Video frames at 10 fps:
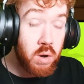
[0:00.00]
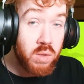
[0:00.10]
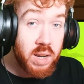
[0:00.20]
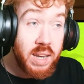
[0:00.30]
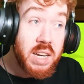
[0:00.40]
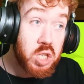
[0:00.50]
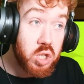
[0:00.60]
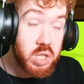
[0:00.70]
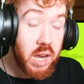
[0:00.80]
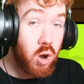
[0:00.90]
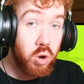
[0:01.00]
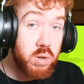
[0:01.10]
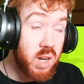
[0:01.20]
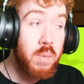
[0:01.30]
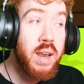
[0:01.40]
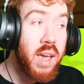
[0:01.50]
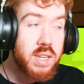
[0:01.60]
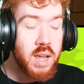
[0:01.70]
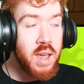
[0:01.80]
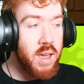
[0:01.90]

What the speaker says: know the leaks just yet or who's coming next.